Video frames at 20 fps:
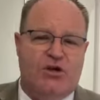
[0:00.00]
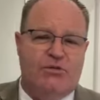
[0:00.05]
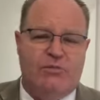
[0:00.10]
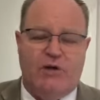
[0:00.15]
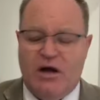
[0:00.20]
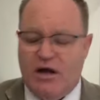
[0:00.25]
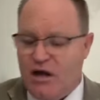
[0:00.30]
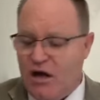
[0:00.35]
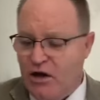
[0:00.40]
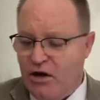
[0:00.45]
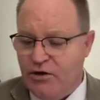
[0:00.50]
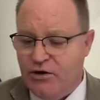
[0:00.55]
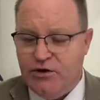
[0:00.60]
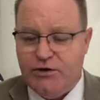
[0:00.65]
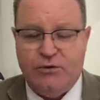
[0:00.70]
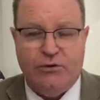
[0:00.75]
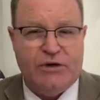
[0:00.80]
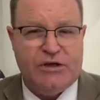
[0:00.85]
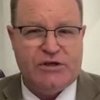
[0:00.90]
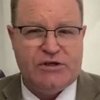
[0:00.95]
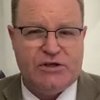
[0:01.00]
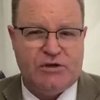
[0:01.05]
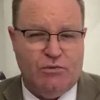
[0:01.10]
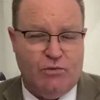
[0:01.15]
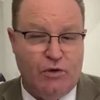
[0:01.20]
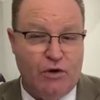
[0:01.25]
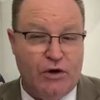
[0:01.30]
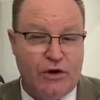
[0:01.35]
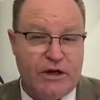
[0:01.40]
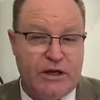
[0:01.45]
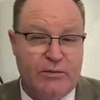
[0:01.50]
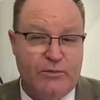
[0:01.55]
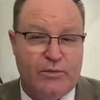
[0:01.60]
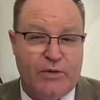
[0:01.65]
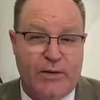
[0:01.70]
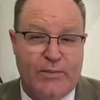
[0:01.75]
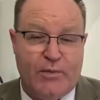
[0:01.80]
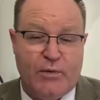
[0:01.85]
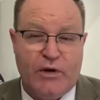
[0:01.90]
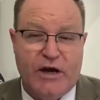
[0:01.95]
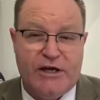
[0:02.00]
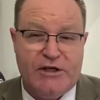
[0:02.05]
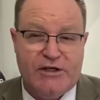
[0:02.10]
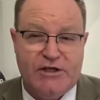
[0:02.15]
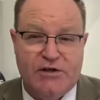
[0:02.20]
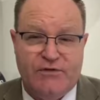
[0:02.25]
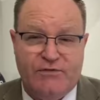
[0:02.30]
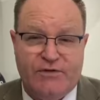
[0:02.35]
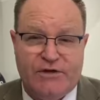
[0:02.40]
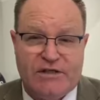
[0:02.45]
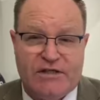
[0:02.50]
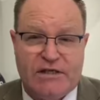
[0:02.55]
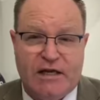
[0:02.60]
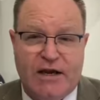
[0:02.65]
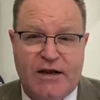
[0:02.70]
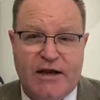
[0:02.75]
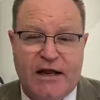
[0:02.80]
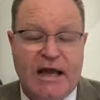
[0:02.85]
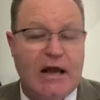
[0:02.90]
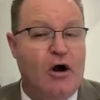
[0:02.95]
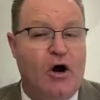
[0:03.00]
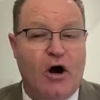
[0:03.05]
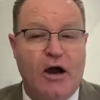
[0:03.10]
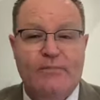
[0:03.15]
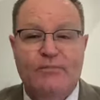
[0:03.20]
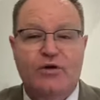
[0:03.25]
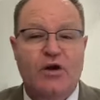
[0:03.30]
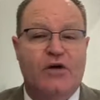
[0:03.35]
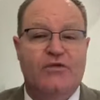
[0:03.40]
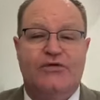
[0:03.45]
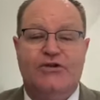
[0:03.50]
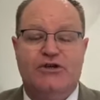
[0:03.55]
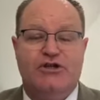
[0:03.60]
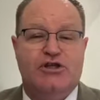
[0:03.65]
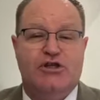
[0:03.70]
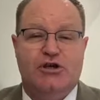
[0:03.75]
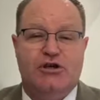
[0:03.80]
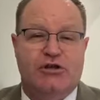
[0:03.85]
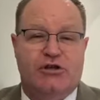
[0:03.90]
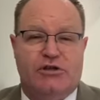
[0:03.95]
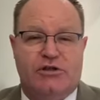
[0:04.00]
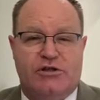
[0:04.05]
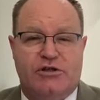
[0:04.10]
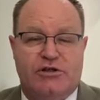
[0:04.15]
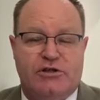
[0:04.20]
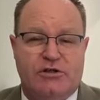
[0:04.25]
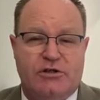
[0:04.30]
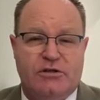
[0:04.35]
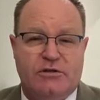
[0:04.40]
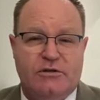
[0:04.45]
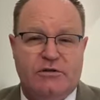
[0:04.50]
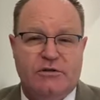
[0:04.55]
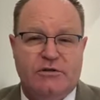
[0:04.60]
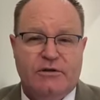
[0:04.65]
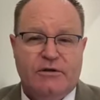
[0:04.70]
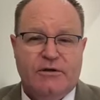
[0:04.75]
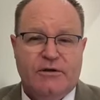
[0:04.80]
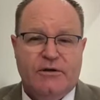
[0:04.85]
on my own doing some work in preparation for Sunday, I'm not the church.